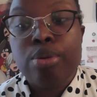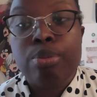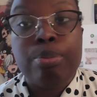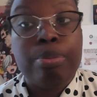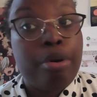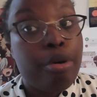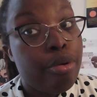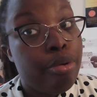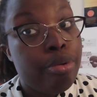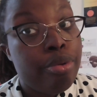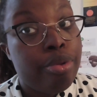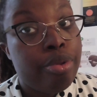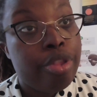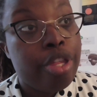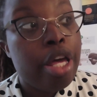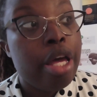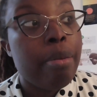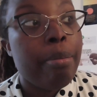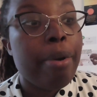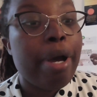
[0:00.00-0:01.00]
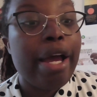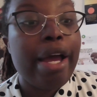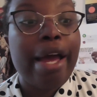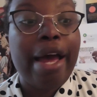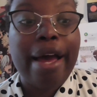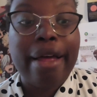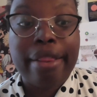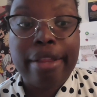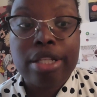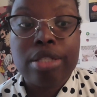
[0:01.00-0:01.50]
both by
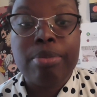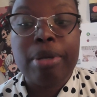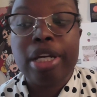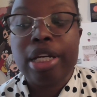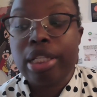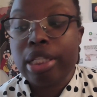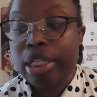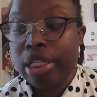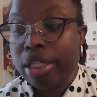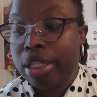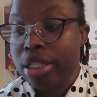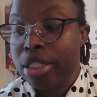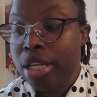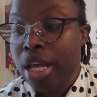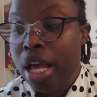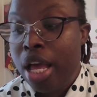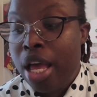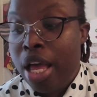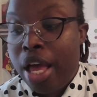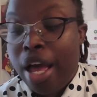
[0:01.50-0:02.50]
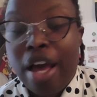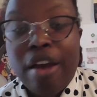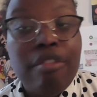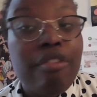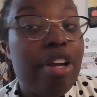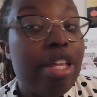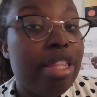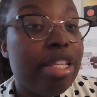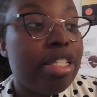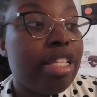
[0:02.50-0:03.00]
Alex Michaelides. I
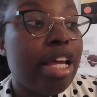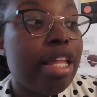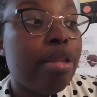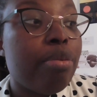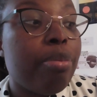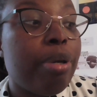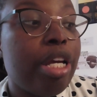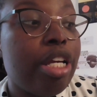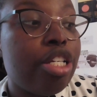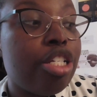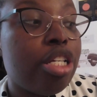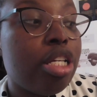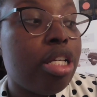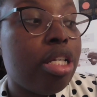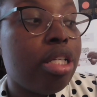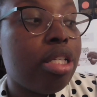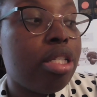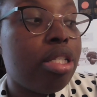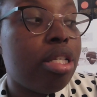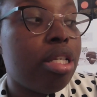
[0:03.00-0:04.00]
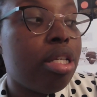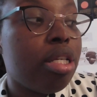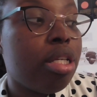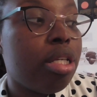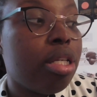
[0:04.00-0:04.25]
read The Silent Patient